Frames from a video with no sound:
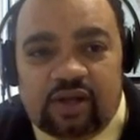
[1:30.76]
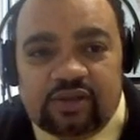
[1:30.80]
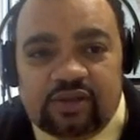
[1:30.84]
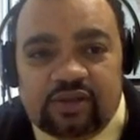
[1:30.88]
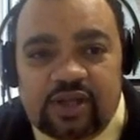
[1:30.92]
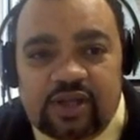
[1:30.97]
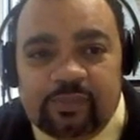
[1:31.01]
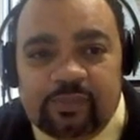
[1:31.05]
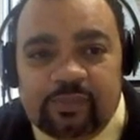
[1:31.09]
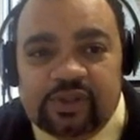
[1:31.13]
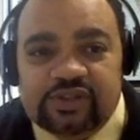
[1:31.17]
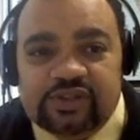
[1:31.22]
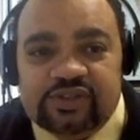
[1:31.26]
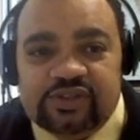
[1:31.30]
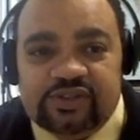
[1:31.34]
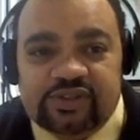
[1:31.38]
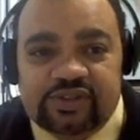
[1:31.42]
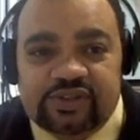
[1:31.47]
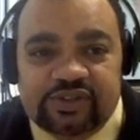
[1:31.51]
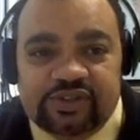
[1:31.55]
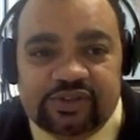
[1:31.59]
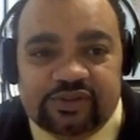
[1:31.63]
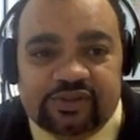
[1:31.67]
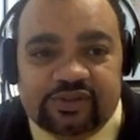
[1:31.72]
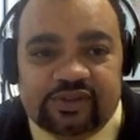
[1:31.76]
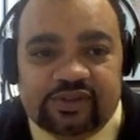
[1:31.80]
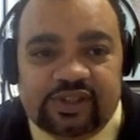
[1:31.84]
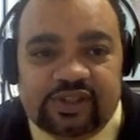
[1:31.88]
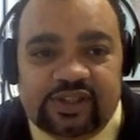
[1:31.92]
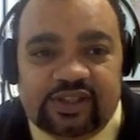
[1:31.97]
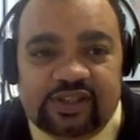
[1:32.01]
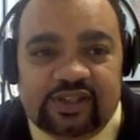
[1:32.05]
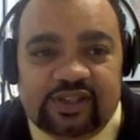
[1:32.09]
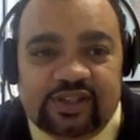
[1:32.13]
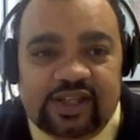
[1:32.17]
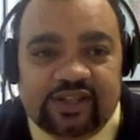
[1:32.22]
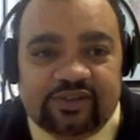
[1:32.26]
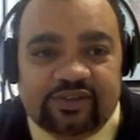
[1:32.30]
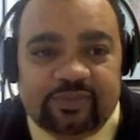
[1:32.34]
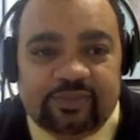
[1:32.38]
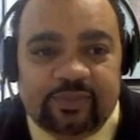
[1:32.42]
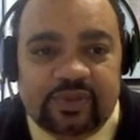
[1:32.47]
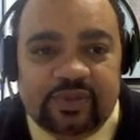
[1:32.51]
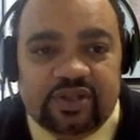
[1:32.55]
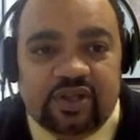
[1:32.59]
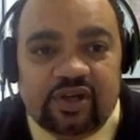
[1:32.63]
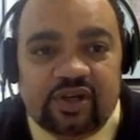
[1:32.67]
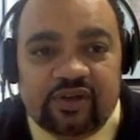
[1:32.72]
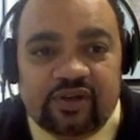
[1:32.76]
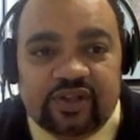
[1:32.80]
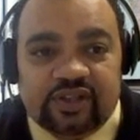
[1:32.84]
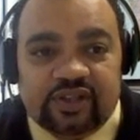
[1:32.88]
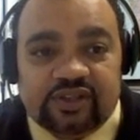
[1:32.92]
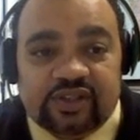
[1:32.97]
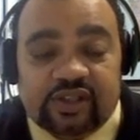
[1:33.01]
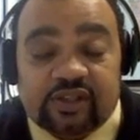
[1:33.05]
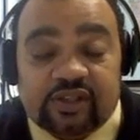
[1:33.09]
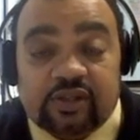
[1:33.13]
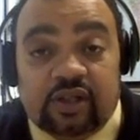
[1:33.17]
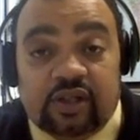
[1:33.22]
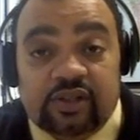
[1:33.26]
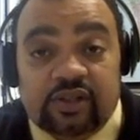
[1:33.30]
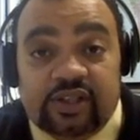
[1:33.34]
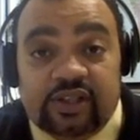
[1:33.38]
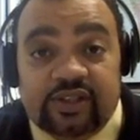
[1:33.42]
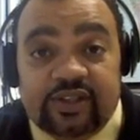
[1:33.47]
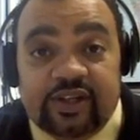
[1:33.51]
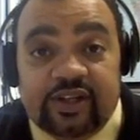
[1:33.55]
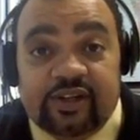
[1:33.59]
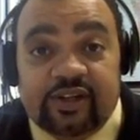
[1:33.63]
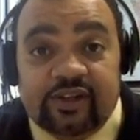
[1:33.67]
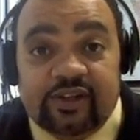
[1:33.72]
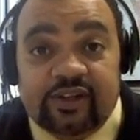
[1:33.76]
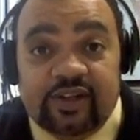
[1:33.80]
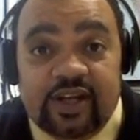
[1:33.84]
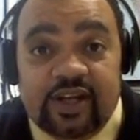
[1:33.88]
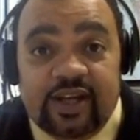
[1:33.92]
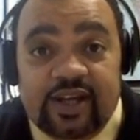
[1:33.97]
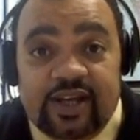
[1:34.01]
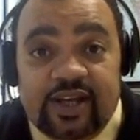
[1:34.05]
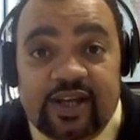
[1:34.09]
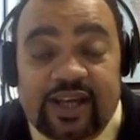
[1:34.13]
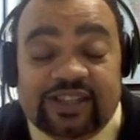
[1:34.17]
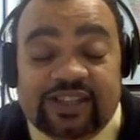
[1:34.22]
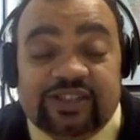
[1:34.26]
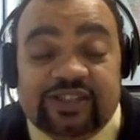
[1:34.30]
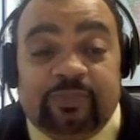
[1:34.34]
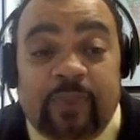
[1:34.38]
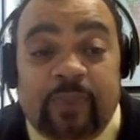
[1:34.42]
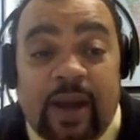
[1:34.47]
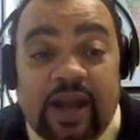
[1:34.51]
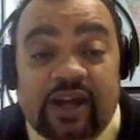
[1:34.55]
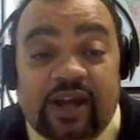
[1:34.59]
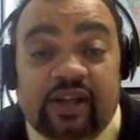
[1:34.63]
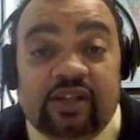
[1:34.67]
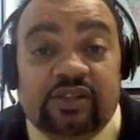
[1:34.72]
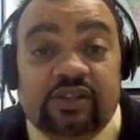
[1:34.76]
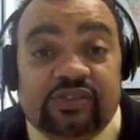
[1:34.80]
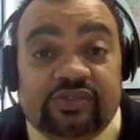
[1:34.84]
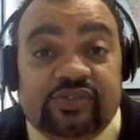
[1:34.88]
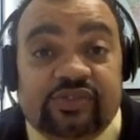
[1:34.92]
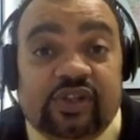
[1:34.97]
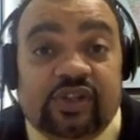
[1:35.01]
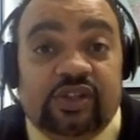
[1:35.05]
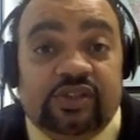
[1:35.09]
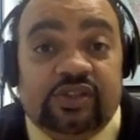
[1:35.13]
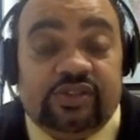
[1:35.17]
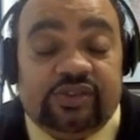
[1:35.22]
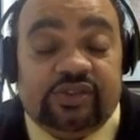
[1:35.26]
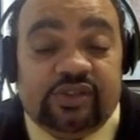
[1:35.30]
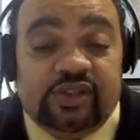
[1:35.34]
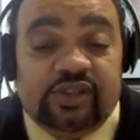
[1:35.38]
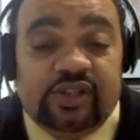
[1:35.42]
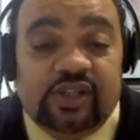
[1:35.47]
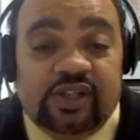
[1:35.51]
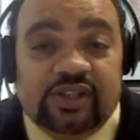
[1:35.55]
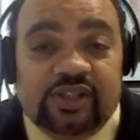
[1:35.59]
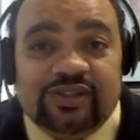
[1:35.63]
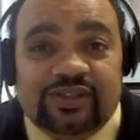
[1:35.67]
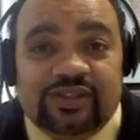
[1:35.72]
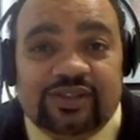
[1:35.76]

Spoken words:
numbers usually lets me know that they're calling their expireds first. So